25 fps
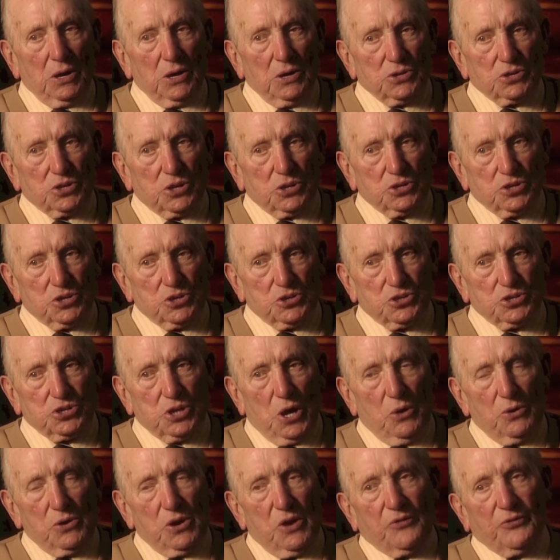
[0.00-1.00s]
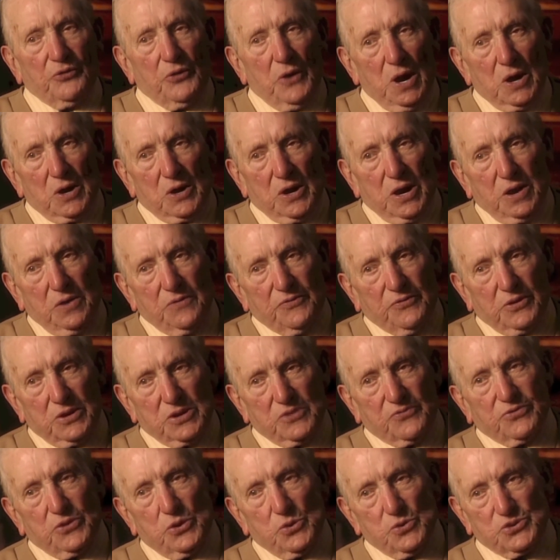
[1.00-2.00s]
to show your forehead for a
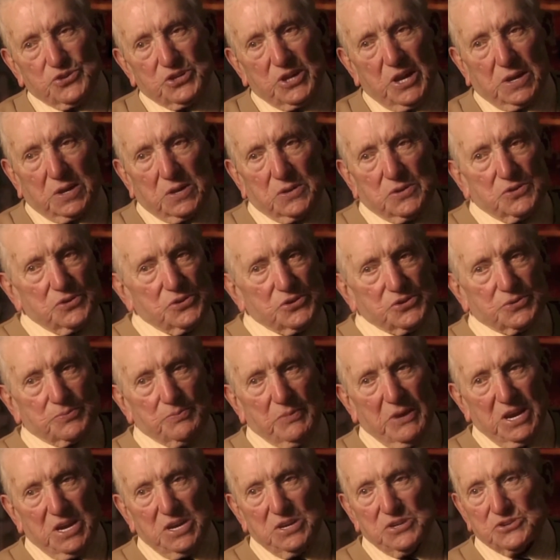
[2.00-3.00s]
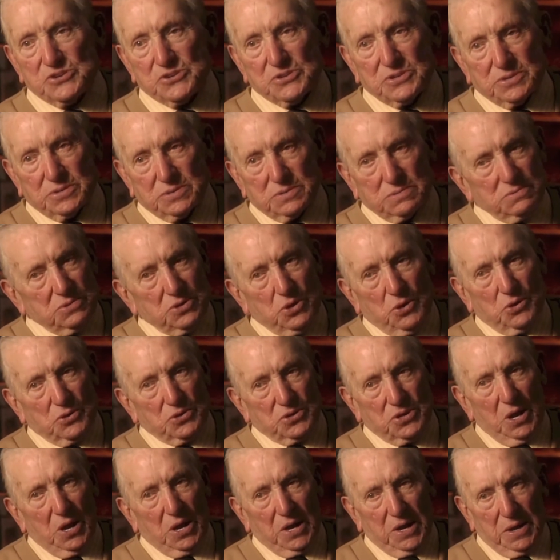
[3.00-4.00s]
few seconds means you're
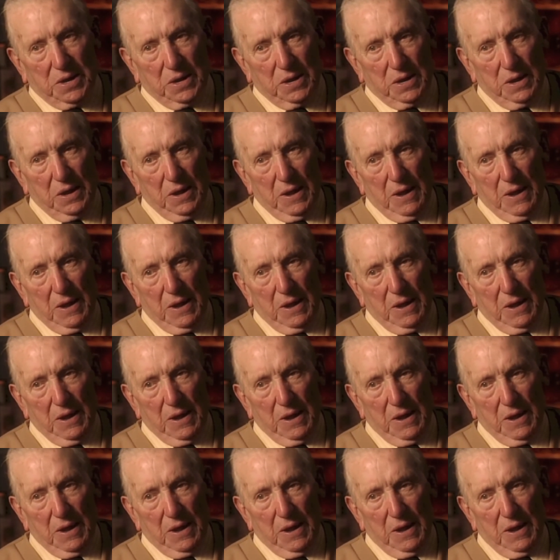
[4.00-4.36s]
dead.